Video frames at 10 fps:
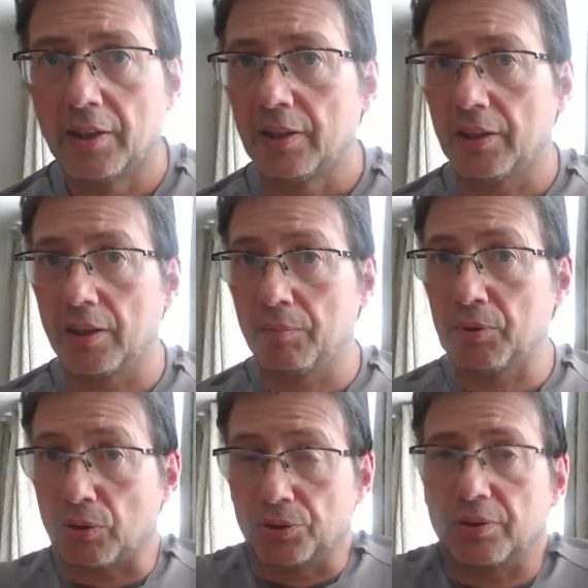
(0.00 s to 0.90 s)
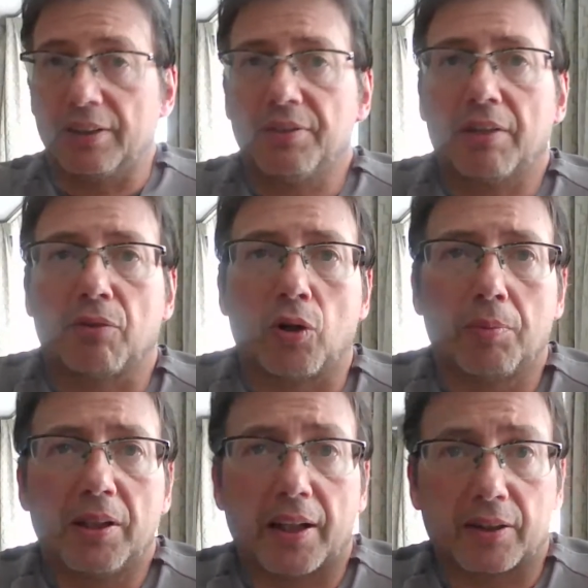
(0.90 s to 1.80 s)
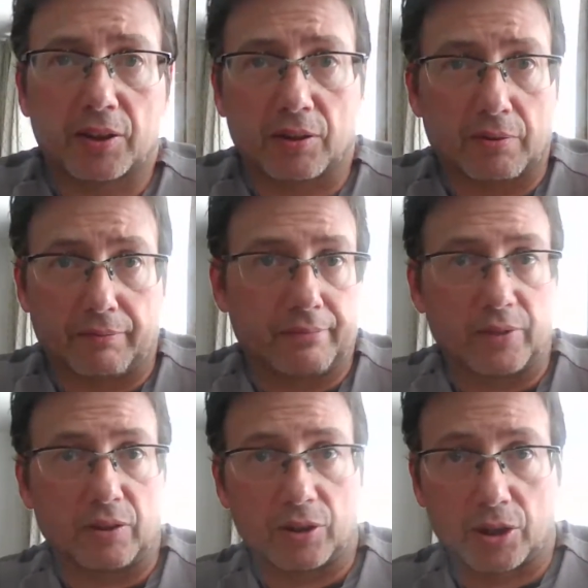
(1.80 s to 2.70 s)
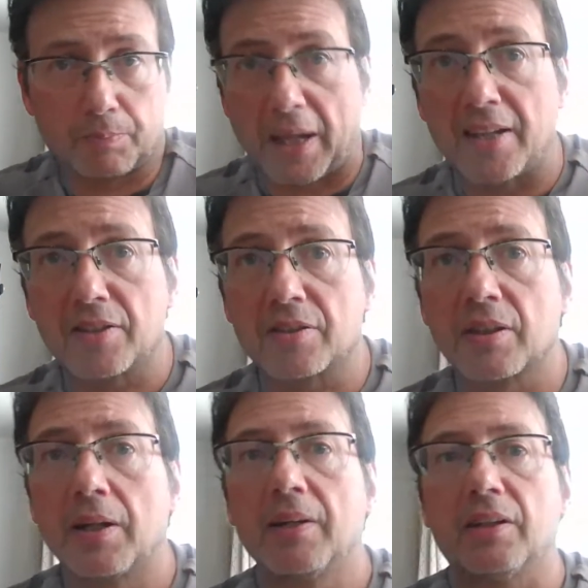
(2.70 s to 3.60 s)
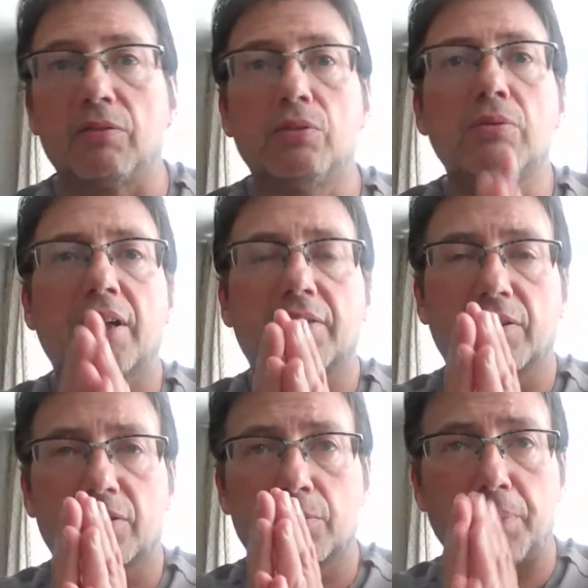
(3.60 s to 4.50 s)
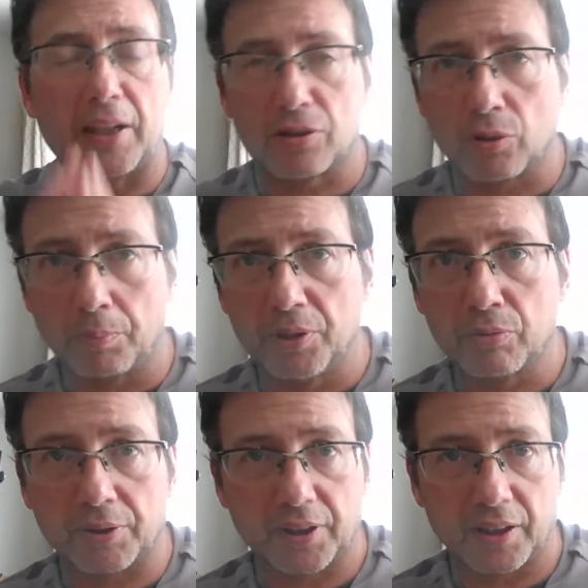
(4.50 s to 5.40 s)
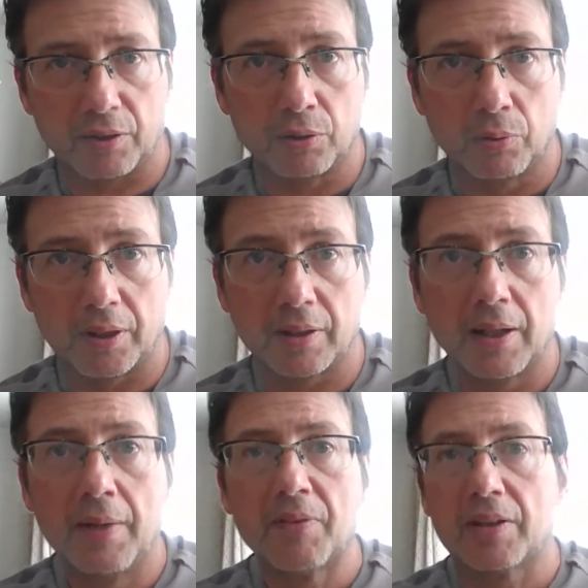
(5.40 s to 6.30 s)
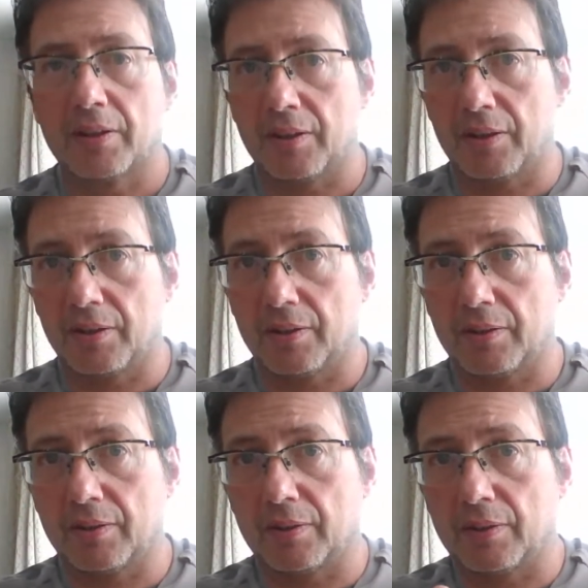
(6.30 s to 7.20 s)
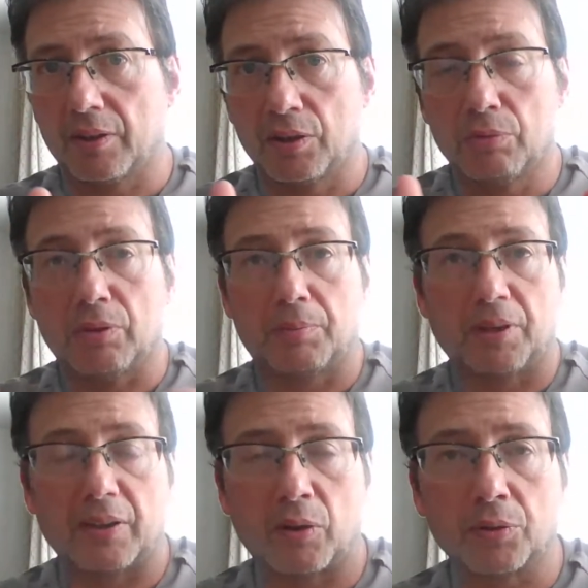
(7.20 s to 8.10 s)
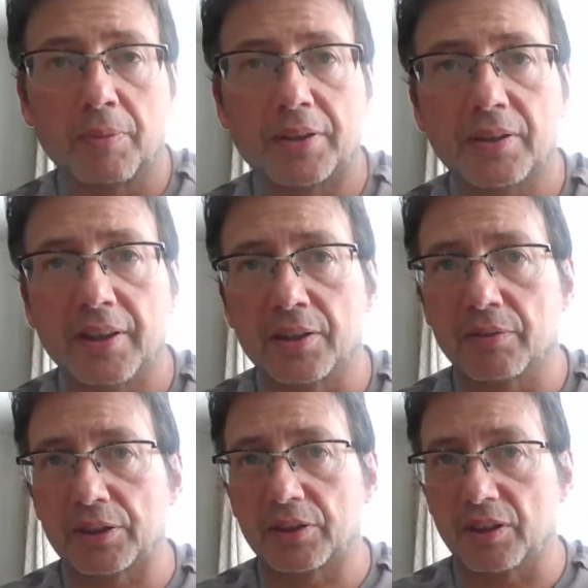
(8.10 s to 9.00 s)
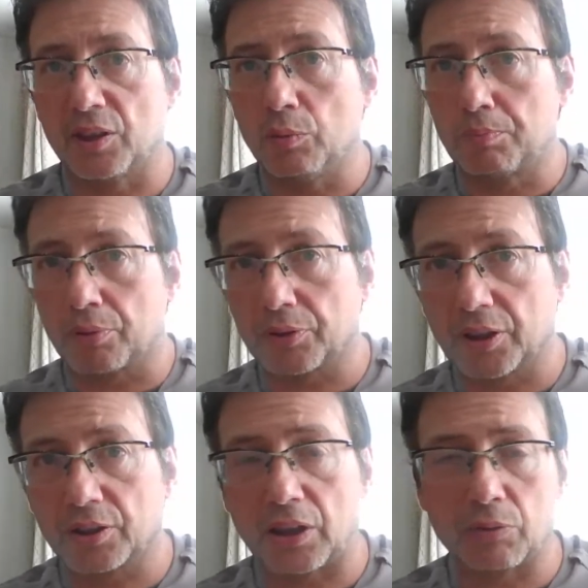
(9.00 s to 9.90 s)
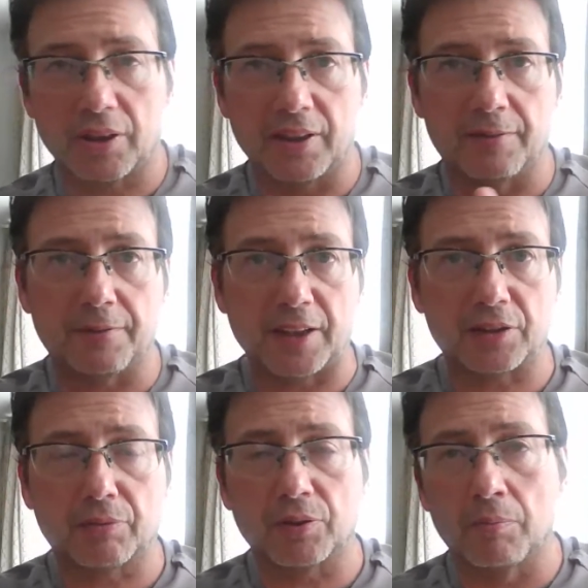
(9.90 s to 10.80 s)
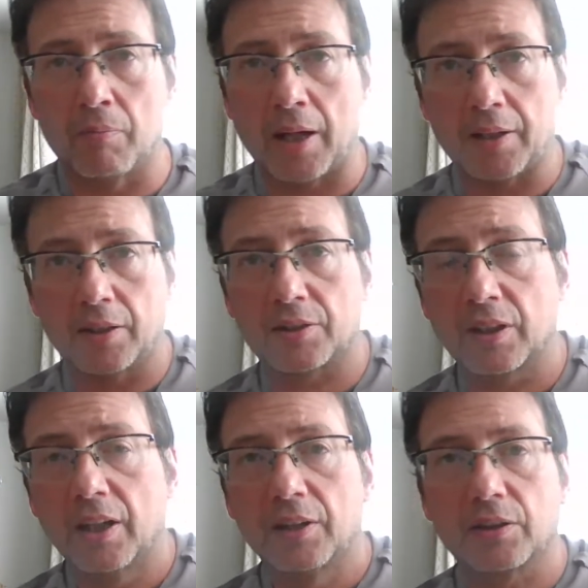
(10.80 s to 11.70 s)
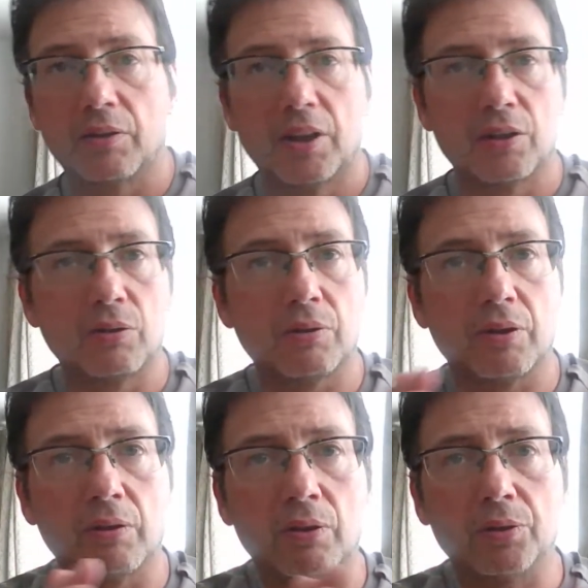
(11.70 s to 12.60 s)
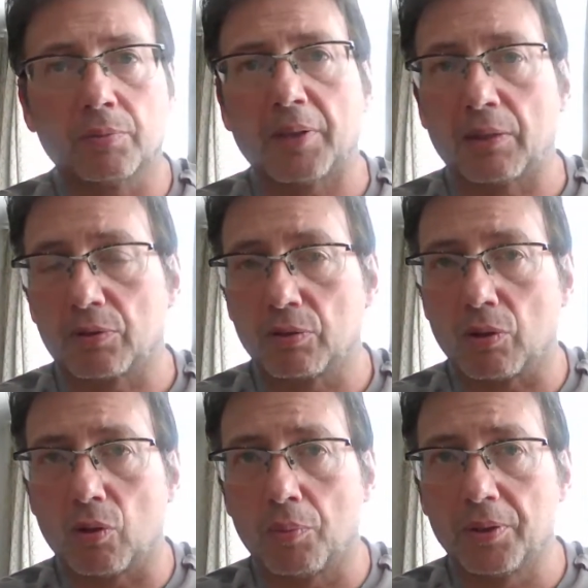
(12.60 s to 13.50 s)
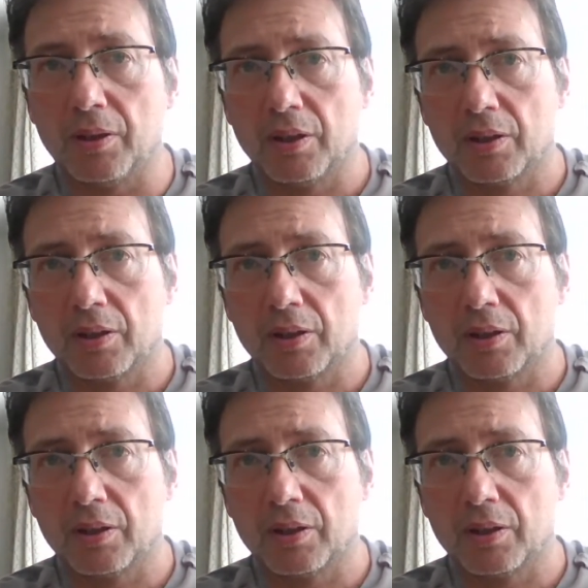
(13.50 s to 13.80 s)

But also if you have a hobby like space, now look at the space companies, what they are doing. You will be automatically interested in new projects, how they invest, what the money is. So you learn a lot about your hobby.